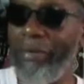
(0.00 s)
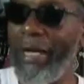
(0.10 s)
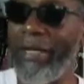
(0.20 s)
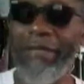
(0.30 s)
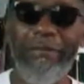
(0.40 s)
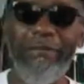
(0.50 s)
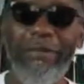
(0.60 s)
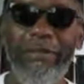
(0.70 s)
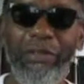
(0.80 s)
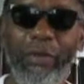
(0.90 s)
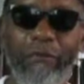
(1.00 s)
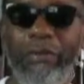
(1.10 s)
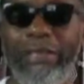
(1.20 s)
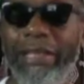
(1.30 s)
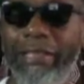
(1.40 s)
back in New York
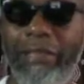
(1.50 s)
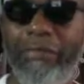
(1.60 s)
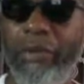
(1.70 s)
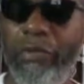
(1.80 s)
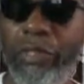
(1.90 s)
for just a few